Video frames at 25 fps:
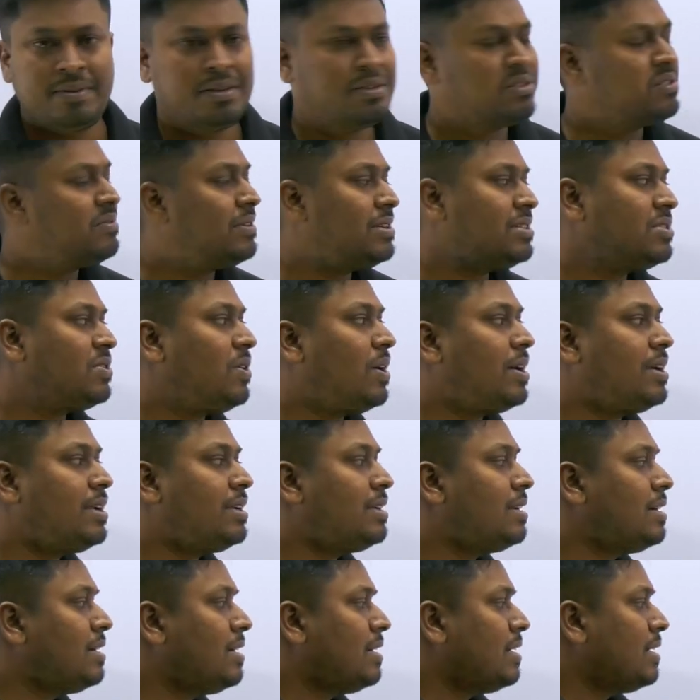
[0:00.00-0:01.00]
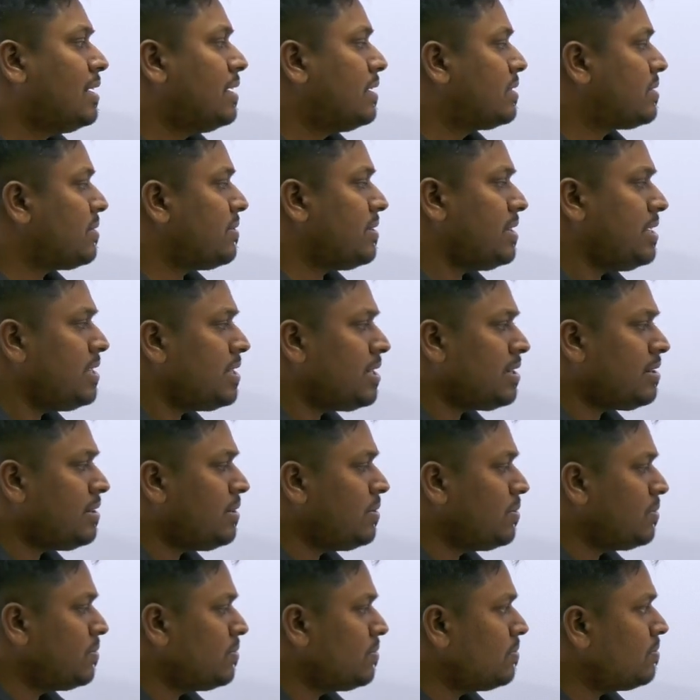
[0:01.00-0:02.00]
So friends, got it. So here
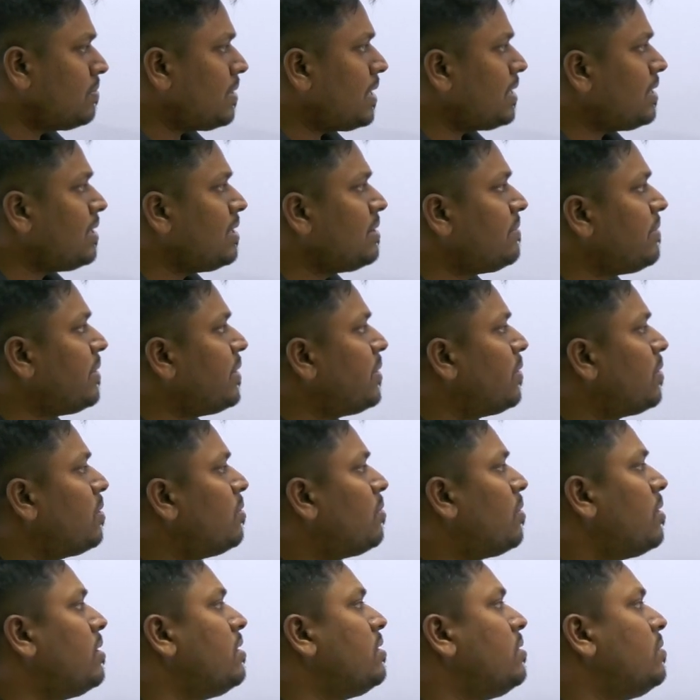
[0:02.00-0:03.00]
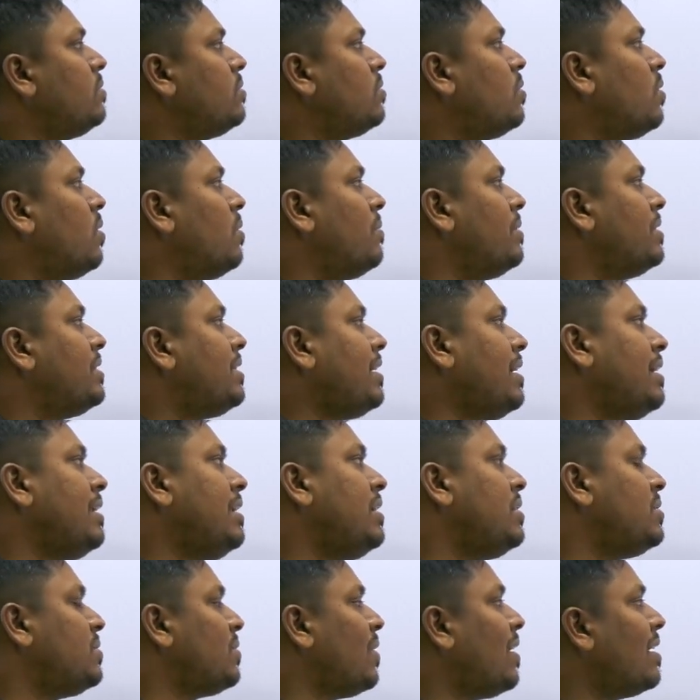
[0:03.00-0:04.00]
you, I think we don't want to go with
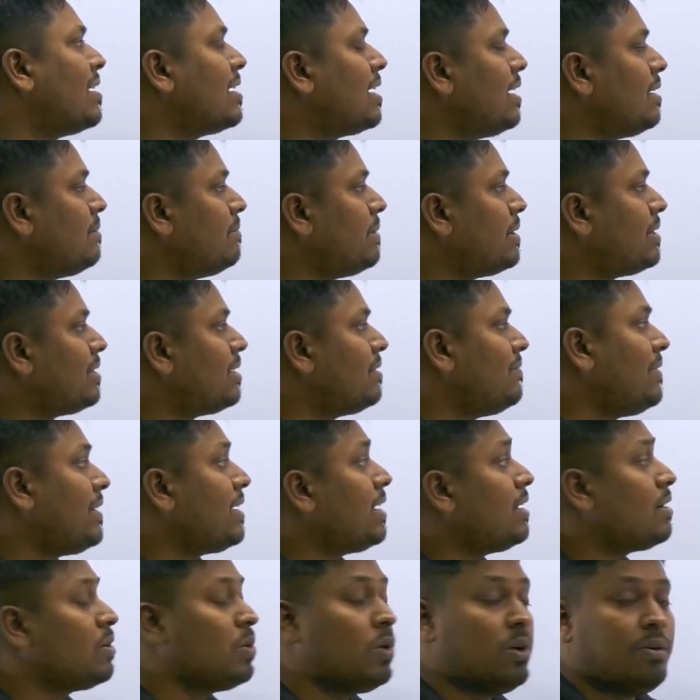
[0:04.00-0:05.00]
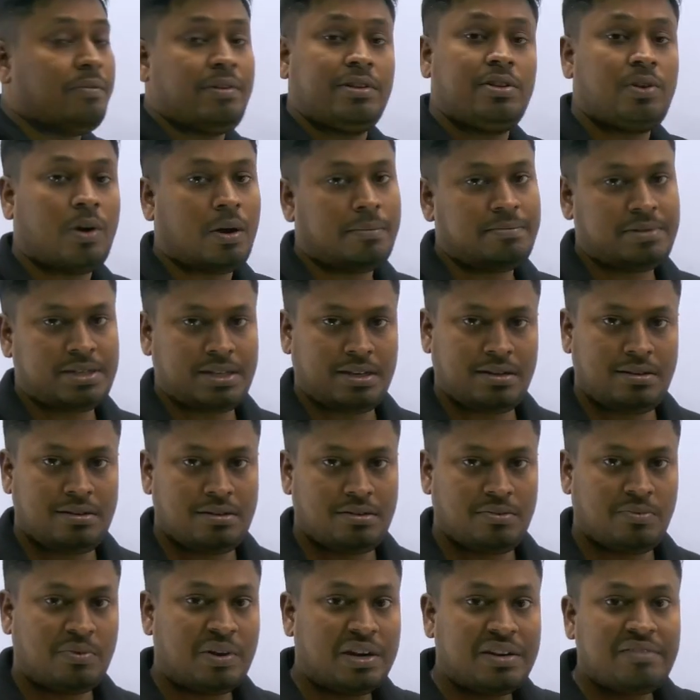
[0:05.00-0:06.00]
any shortcut method. We can go with option.
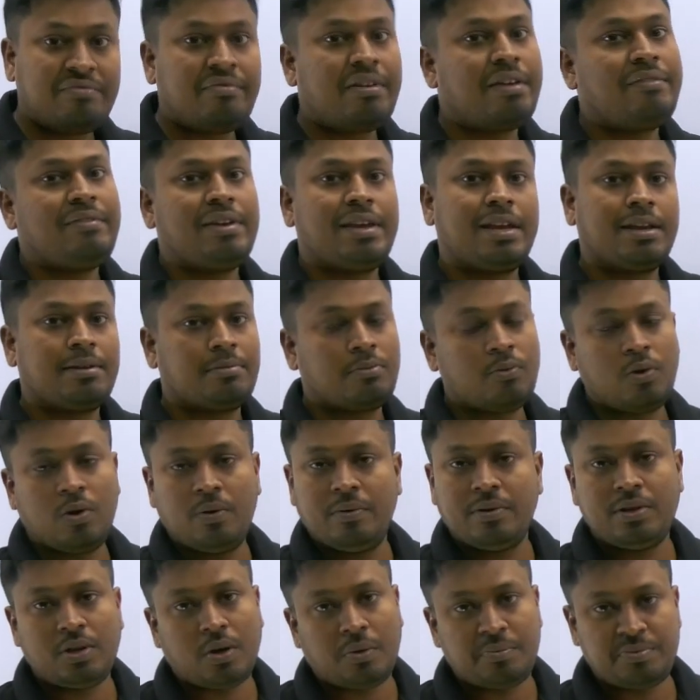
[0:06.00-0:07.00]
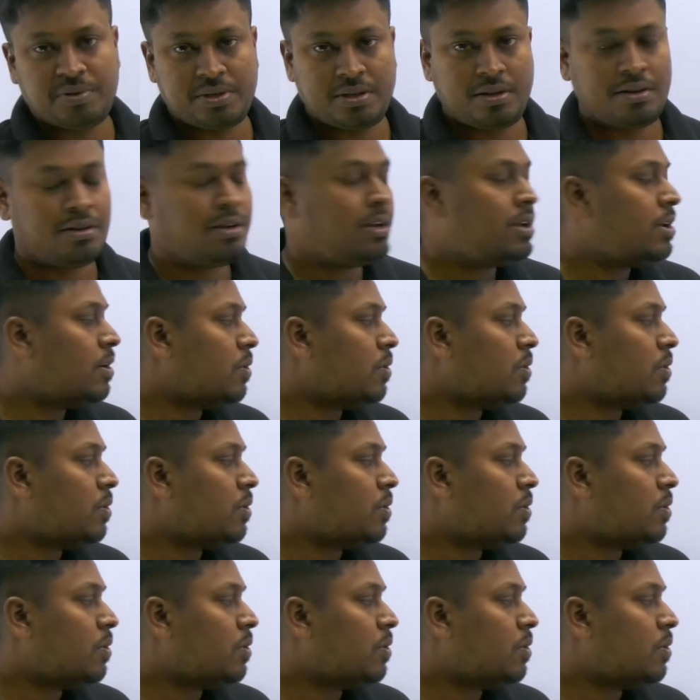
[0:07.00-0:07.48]
One way we can go with option.